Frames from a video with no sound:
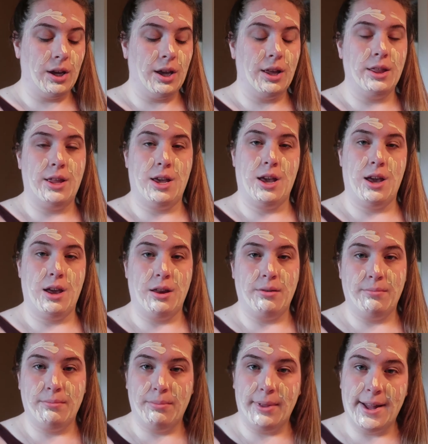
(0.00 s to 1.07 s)
and
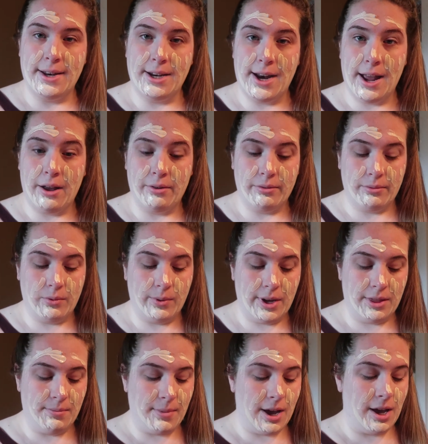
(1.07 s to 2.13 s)
then blend it out
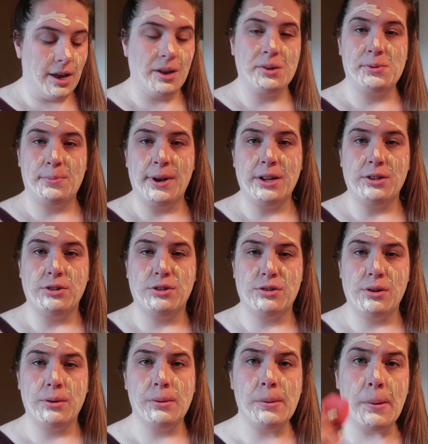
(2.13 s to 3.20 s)
with my sponge.